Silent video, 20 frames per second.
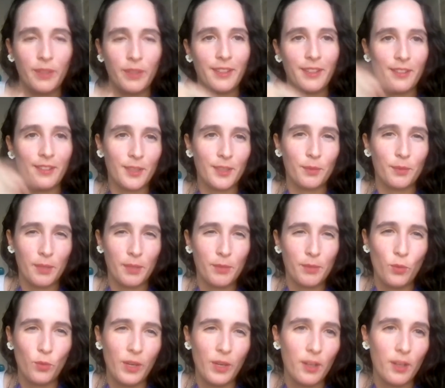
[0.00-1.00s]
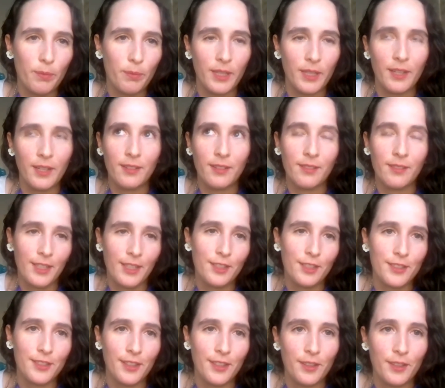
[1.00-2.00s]
but then sometimes you wake up late and need to
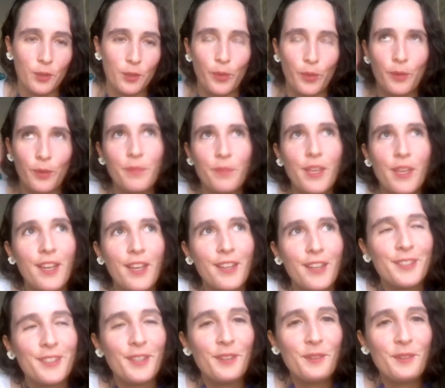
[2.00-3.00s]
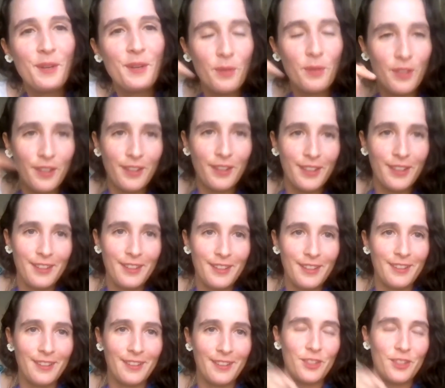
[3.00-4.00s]
take an Uber. So we were
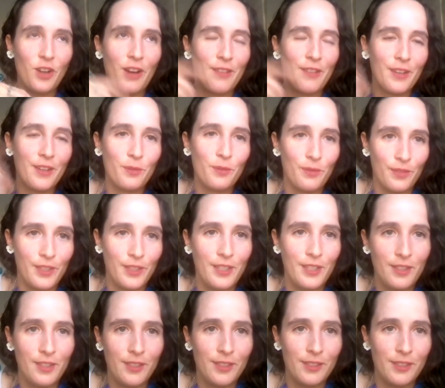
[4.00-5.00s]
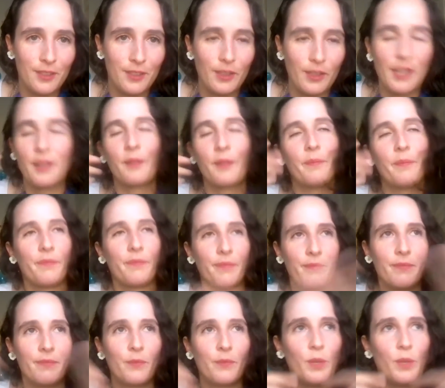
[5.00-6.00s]
driving in this, like,
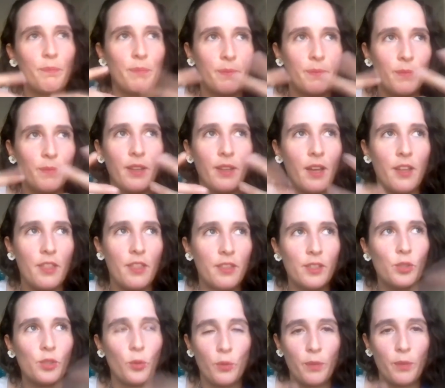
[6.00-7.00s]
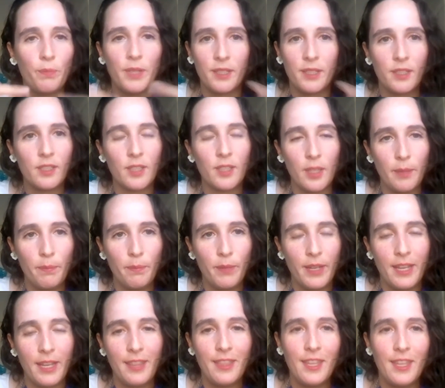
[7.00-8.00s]
this Uber picked us up,
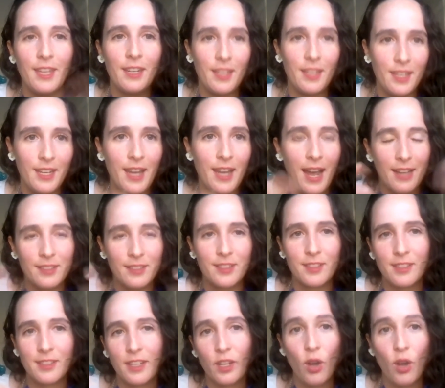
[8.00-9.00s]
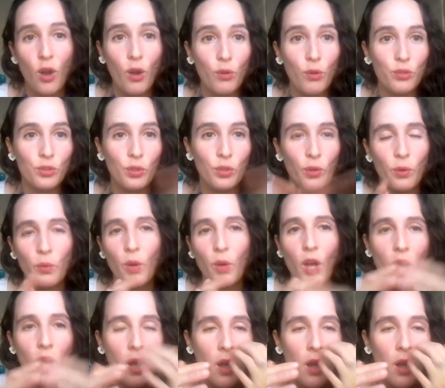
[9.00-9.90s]
and then he asked us like, oh, so